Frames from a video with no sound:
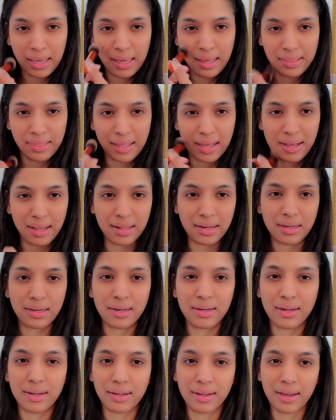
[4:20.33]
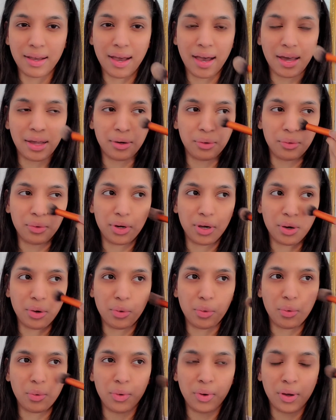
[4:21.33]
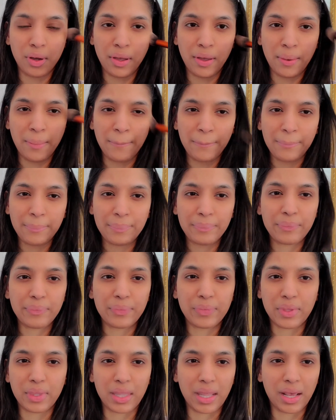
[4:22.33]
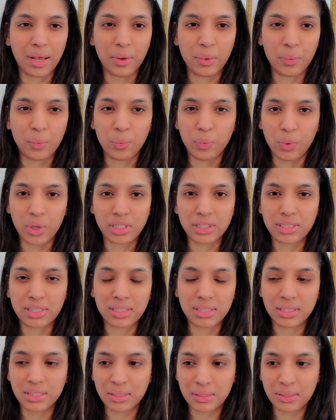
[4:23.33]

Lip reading: then I don't know, like what's